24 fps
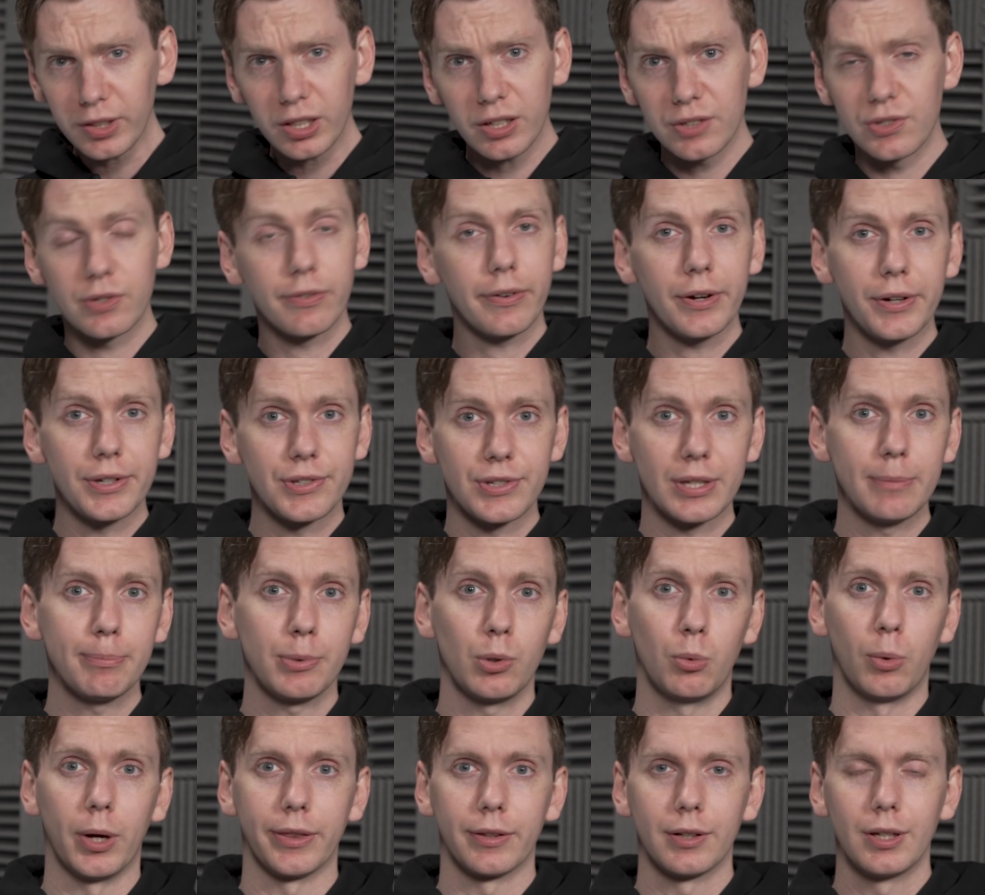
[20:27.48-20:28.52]
It's a very
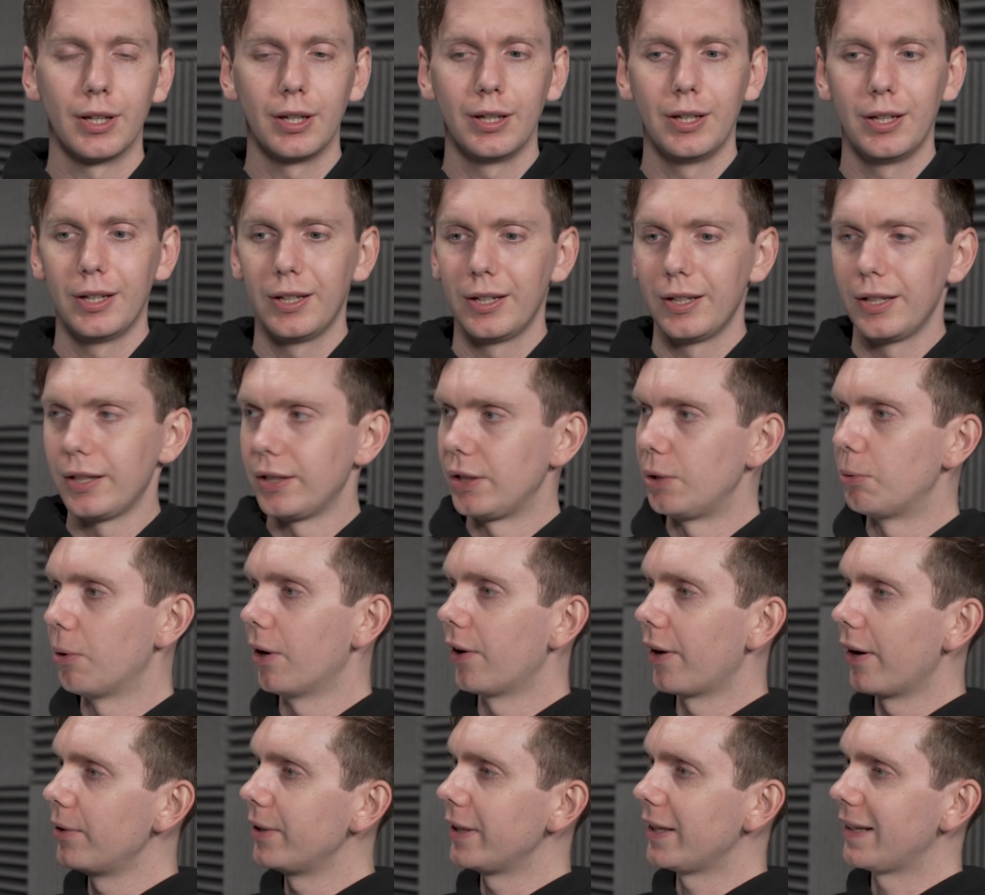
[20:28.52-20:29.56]
simple one. You
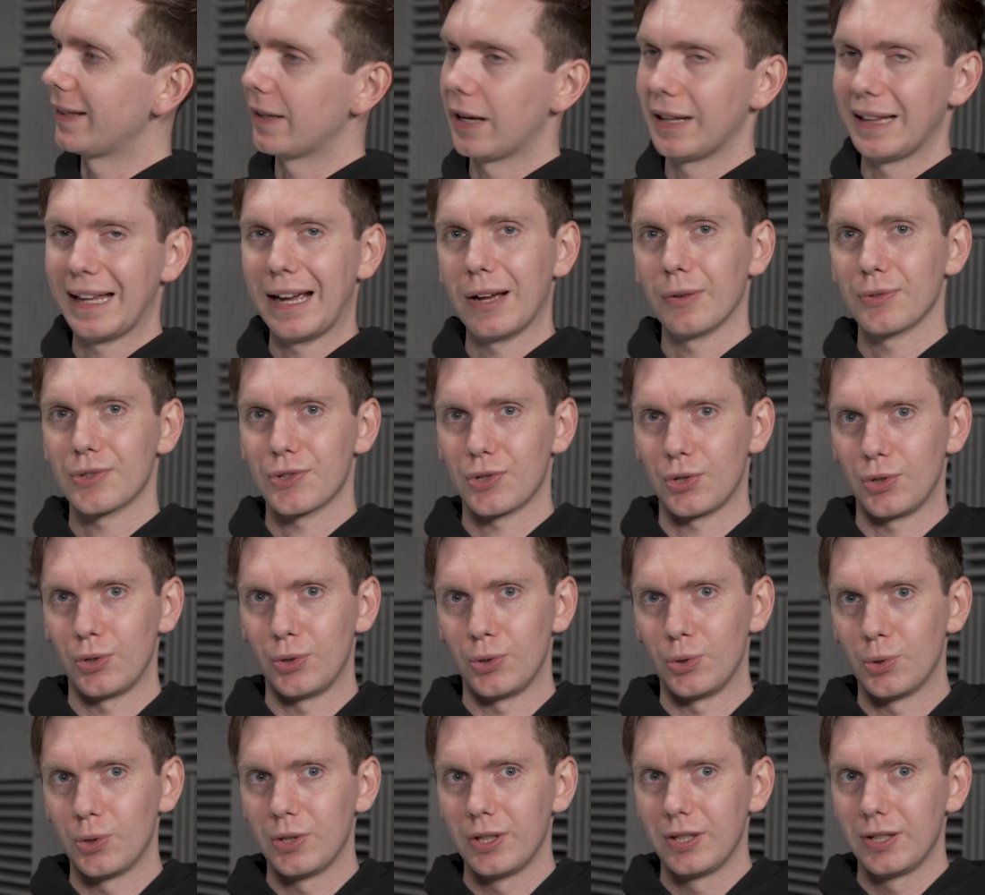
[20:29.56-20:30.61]
are only allowed
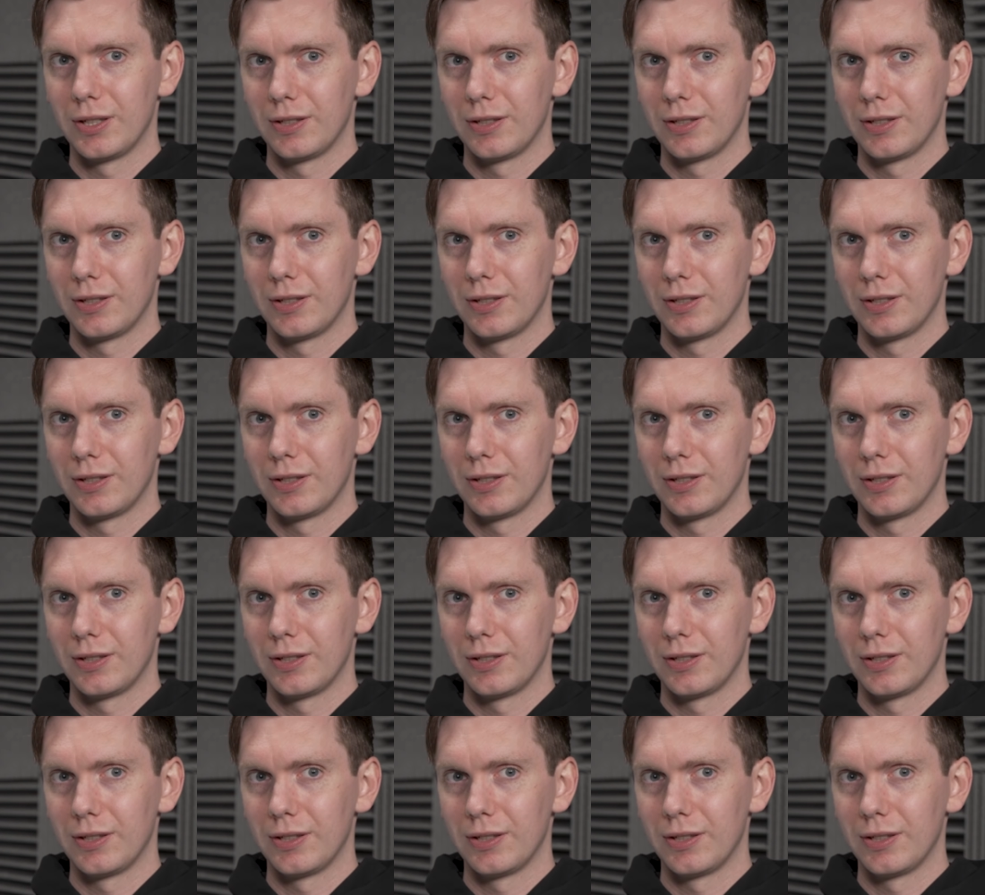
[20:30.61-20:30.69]
to